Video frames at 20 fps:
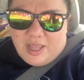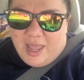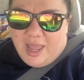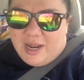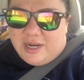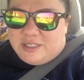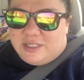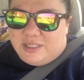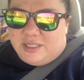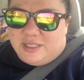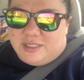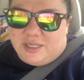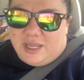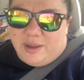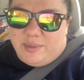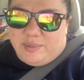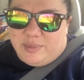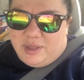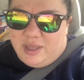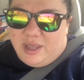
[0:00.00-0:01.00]
And it's the
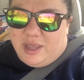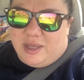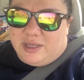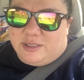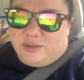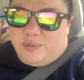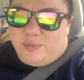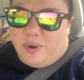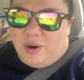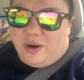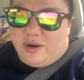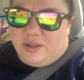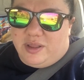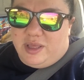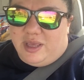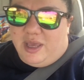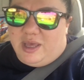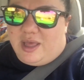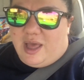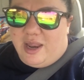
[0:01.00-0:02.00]
same thing as part of
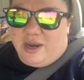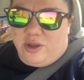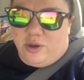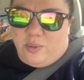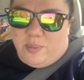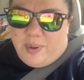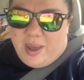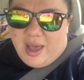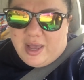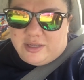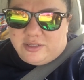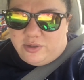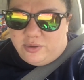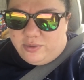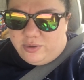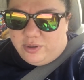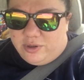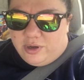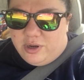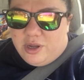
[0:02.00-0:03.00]
the annual pass
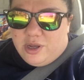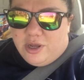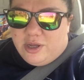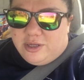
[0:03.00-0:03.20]
holder.